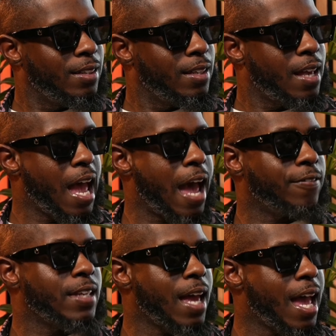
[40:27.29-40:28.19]
have
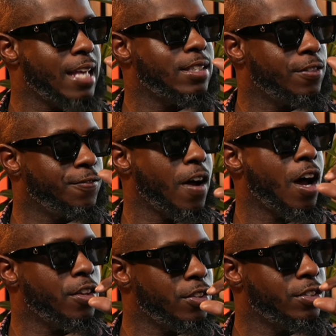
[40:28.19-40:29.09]
to ask the
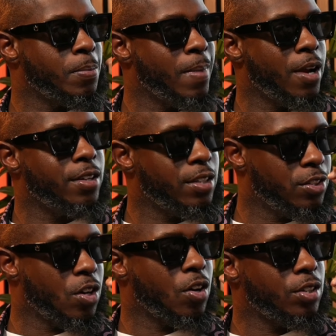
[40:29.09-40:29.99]
father to marry the
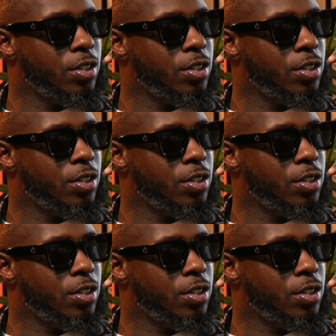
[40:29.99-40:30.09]
daughter?